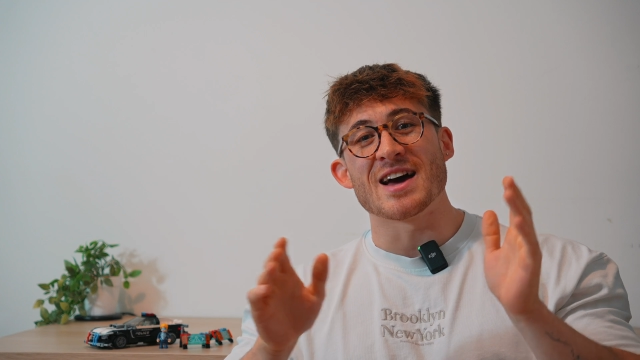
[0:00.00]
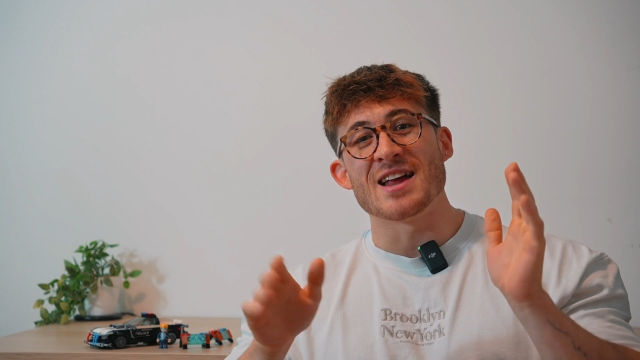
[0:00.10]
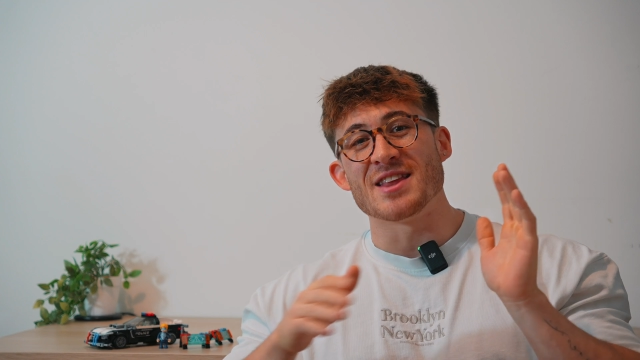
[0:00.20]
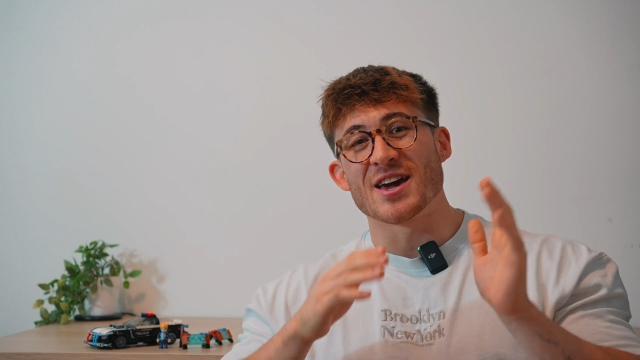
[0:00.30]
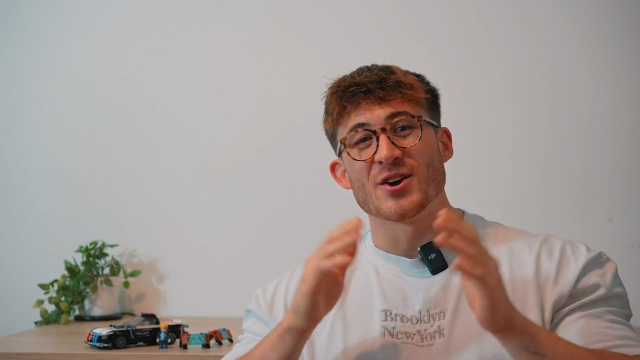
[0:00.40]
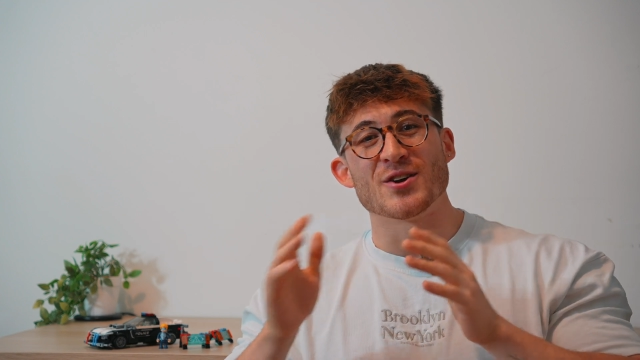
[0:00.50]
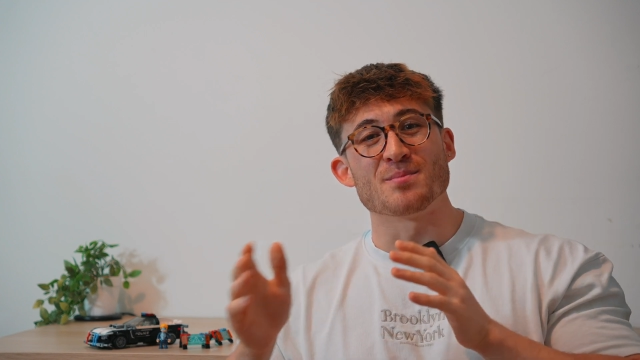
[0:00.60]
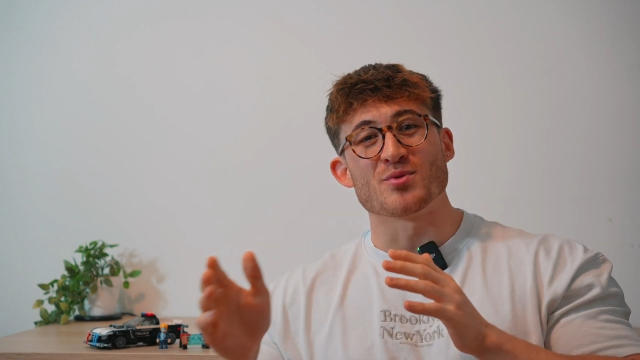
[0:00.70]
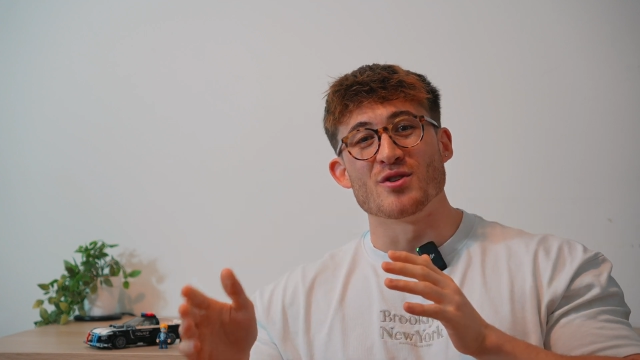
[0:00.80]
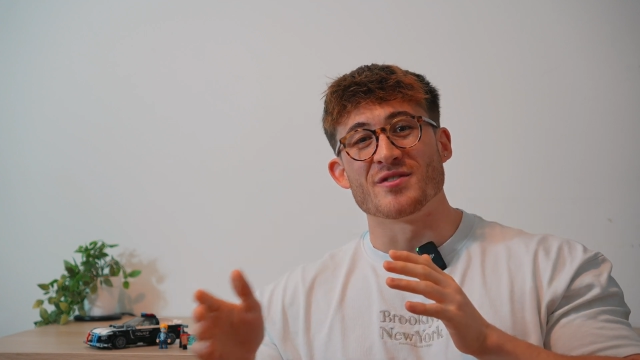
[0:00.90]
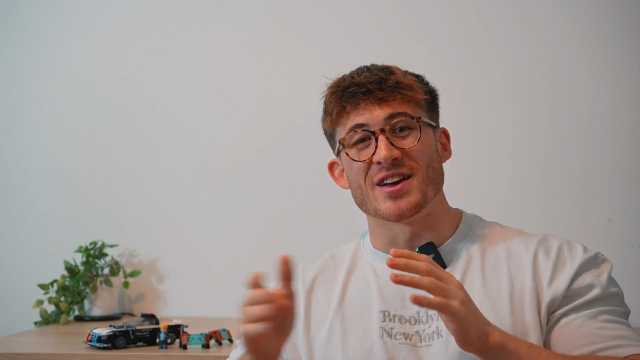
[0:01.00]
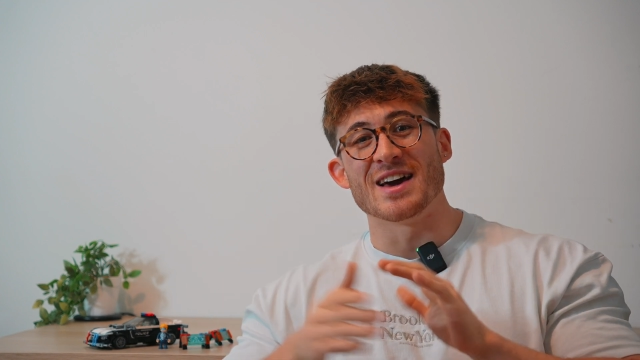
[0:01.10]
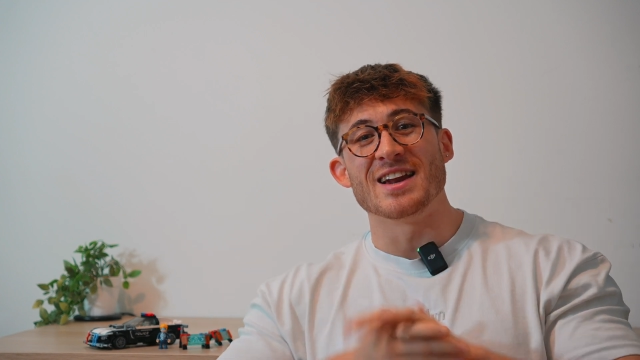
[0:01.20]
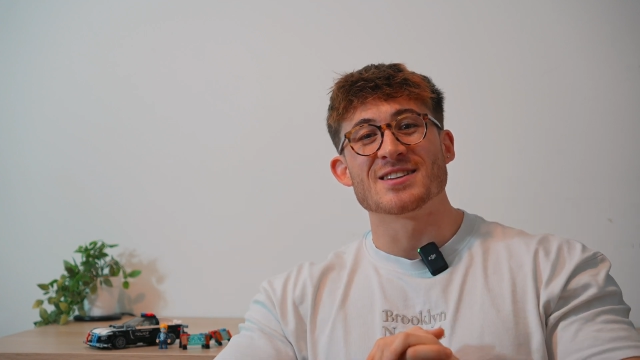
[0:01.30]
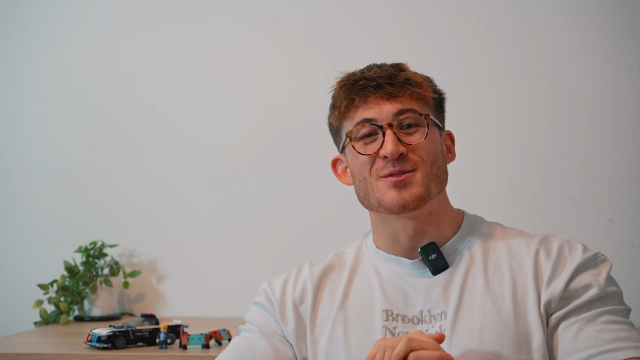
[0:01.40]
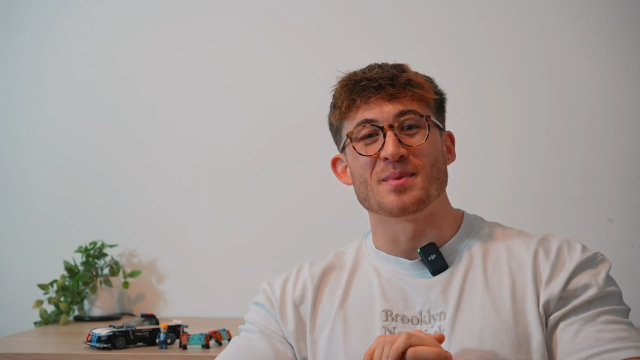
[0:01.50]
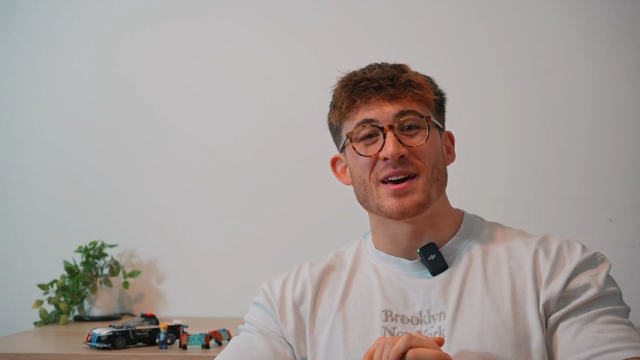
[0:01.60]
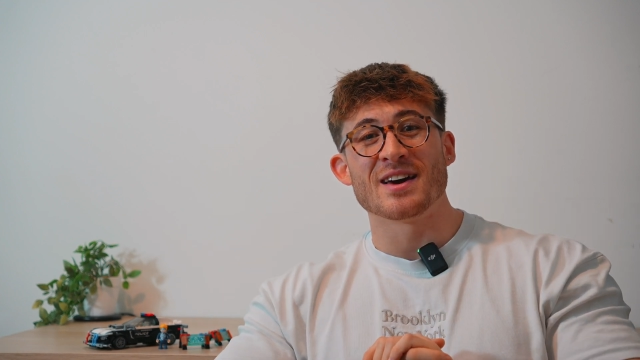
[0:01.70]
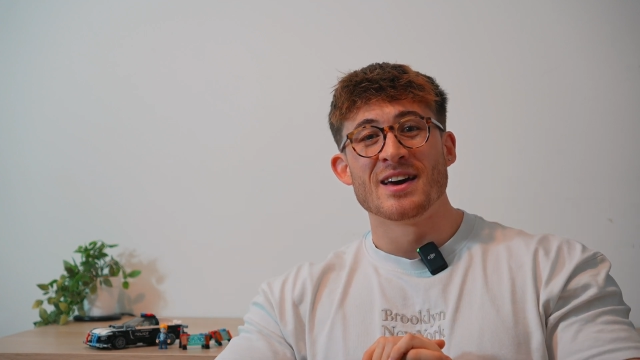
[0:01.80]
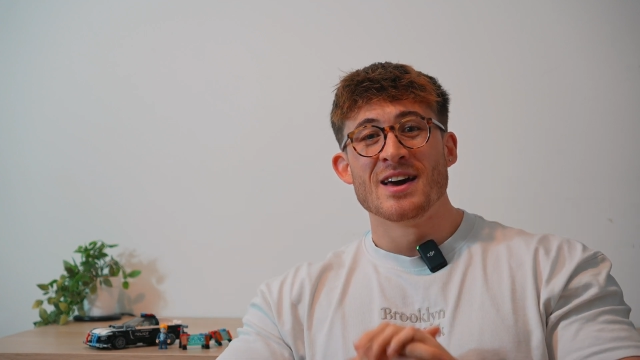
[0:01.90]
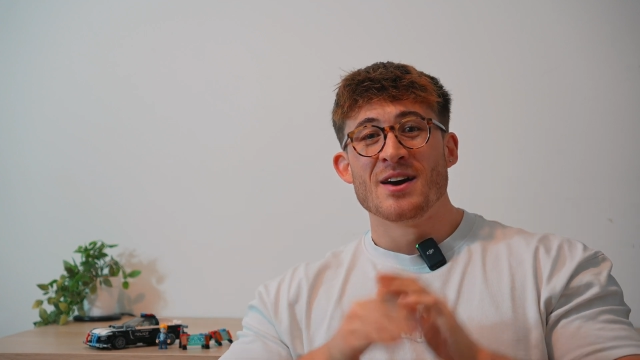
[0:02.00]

and they could improve on it a little bit,